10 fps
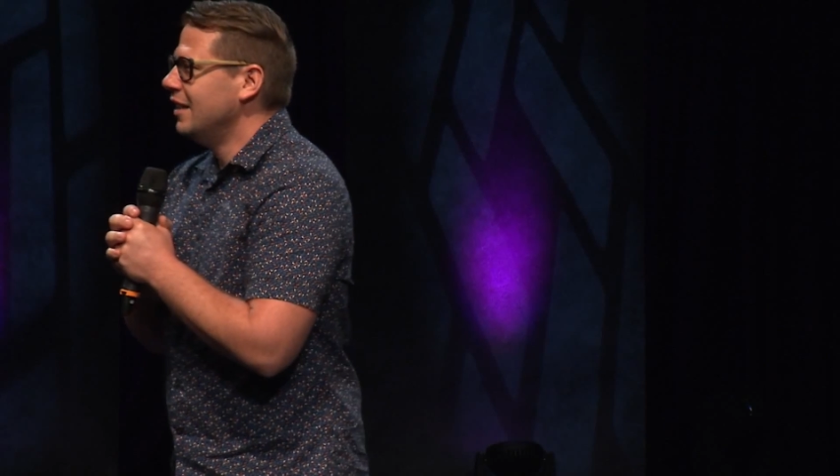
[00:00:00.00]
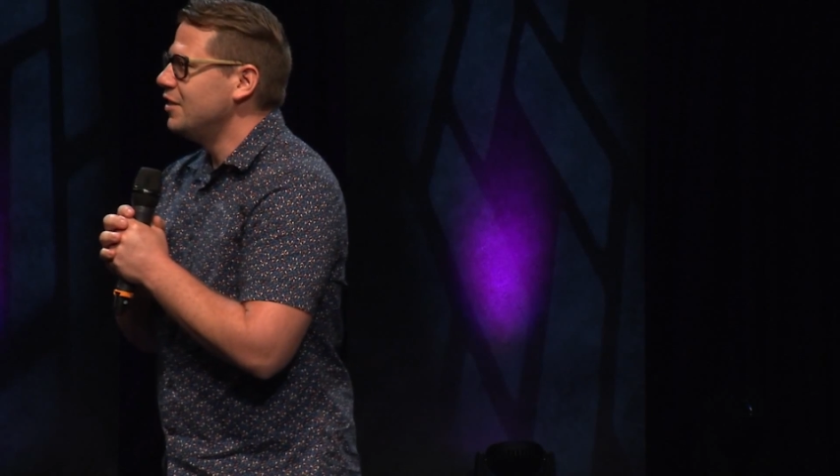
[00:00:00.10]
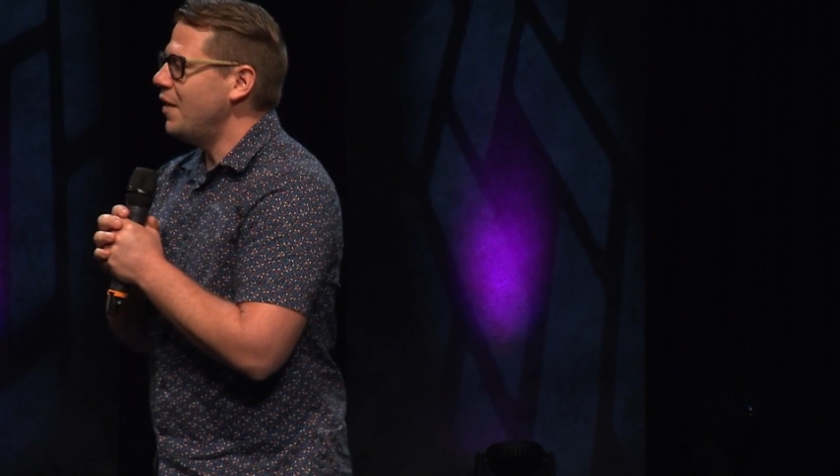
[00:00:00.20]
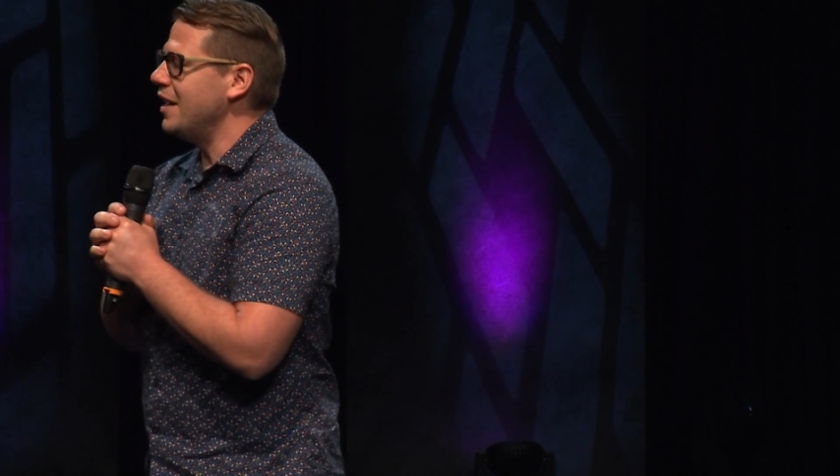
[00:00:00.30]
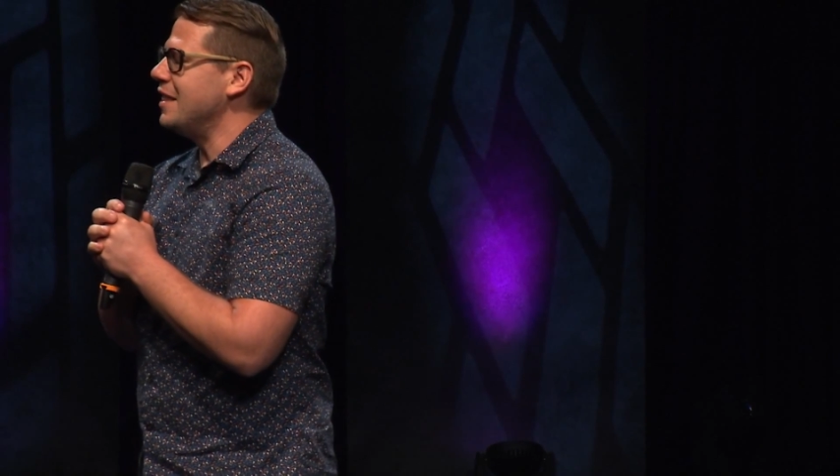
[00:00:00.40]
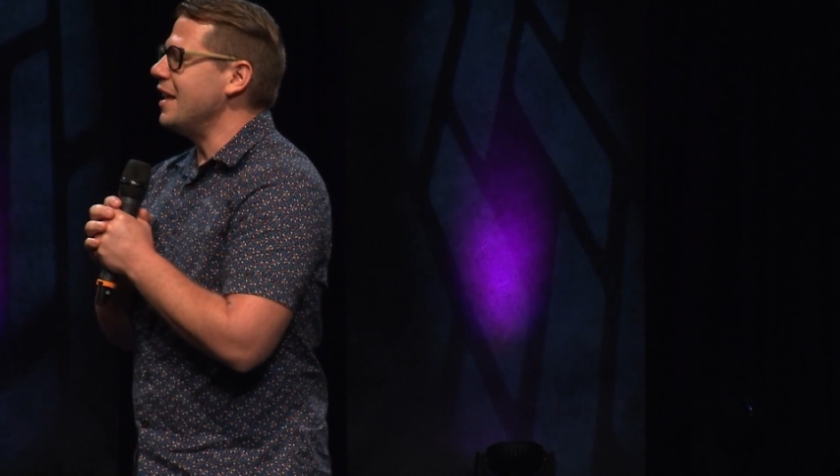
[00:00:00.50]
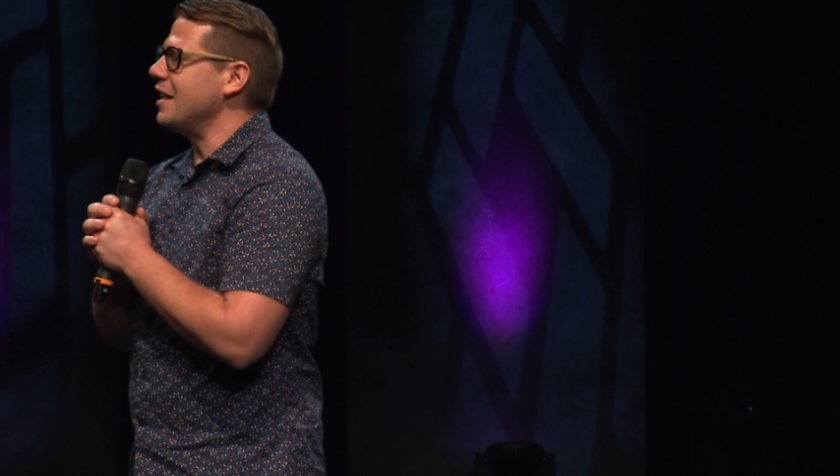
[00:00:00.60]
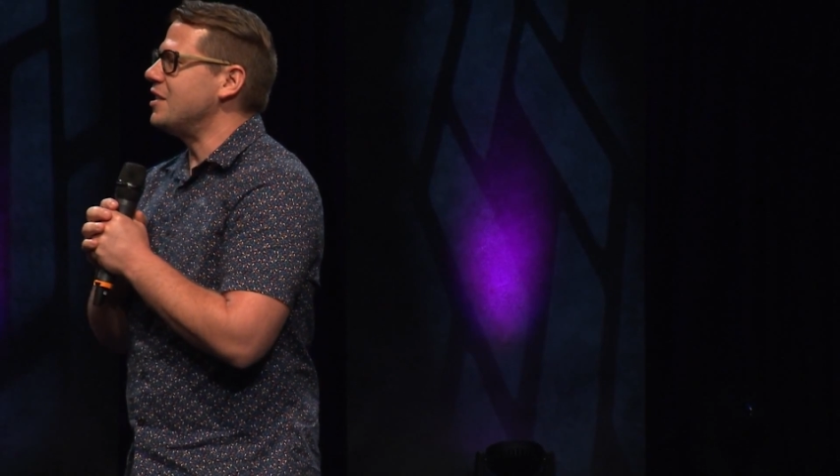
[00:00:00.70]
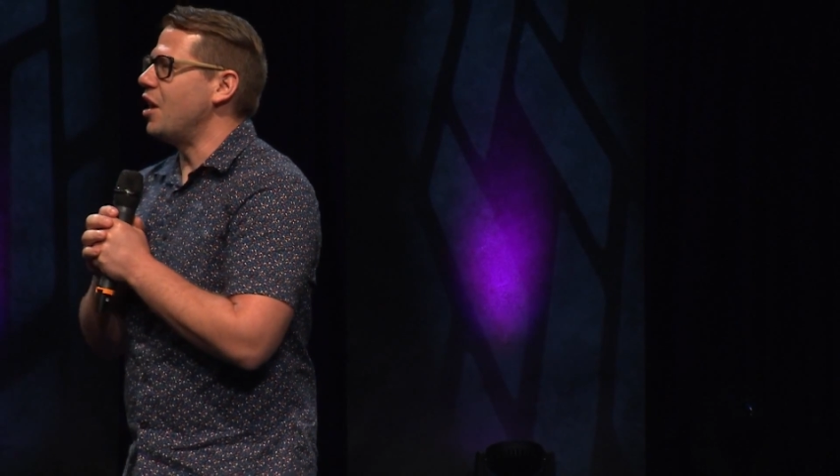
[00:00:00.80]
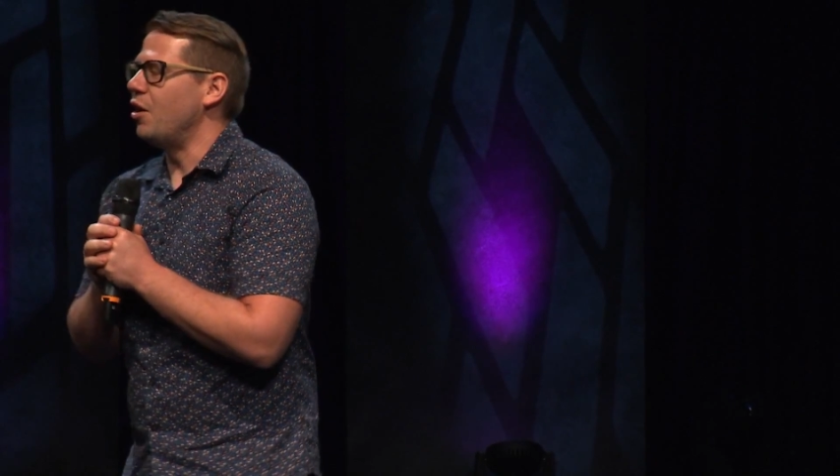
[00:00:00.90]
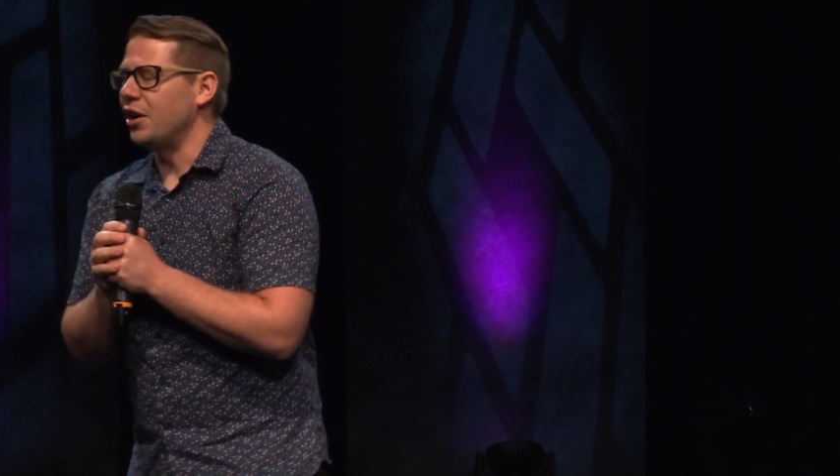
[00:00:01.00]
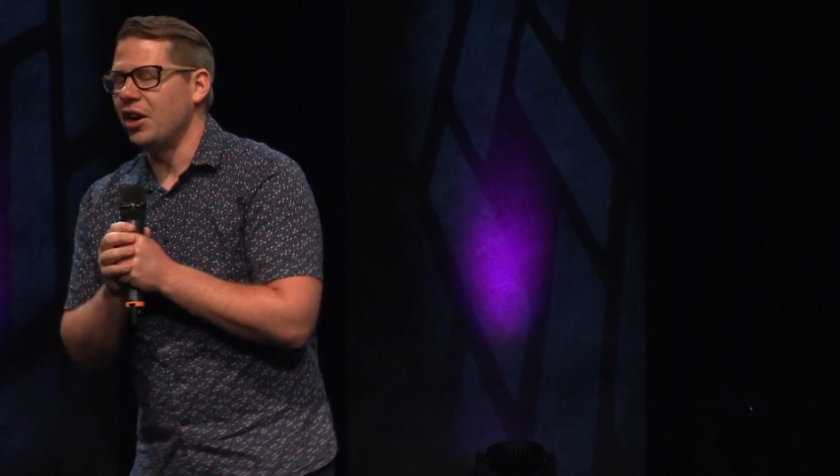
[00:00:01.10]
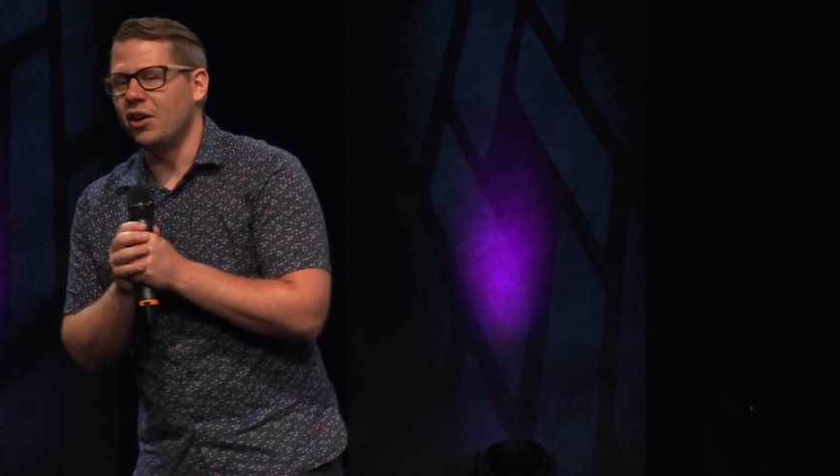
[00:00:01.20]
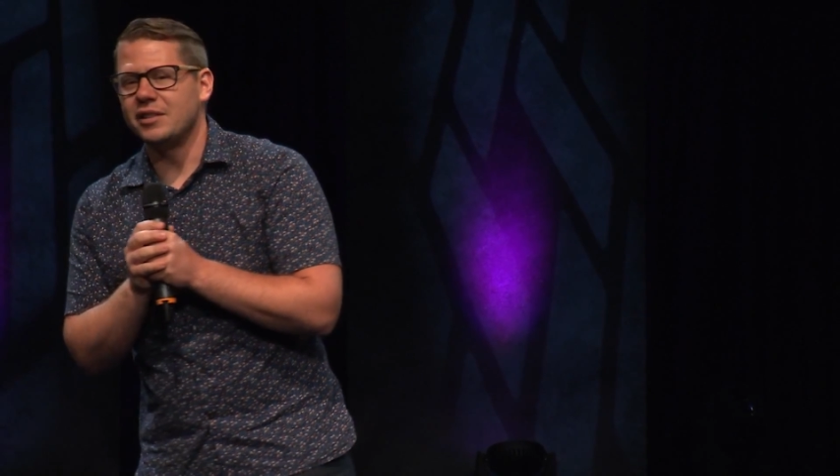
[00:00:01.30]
It's funny things, though, you know,